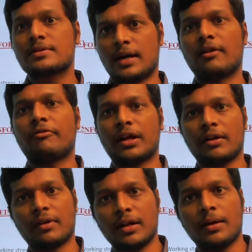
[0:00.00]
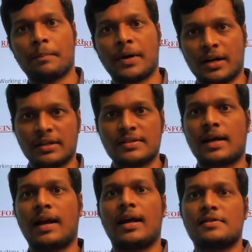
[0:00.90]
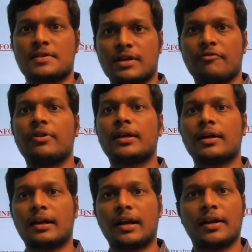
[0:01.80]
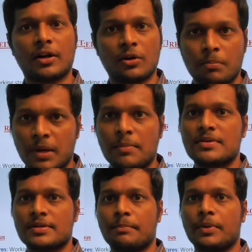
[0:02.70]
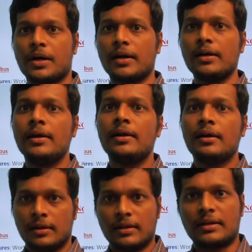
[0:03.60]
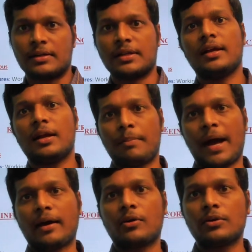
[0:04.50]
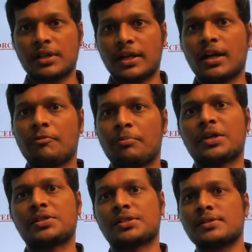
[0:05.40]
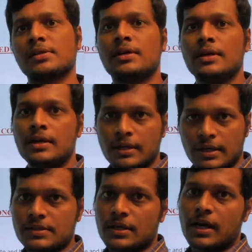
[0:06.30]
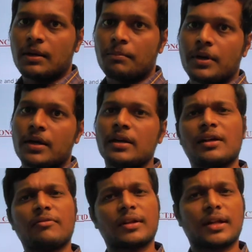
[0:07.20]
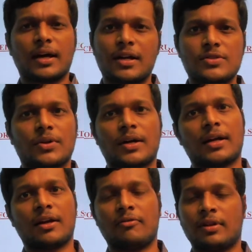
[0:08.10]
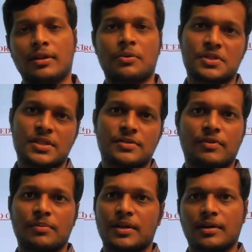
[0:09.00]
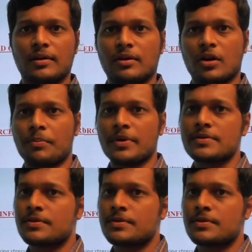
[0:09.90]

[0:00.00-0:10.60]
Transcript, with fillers: are very very important this analysis everything related to beam is important the theory background theory of pre-stress is not important even they are also not giving the questions from that uh, topics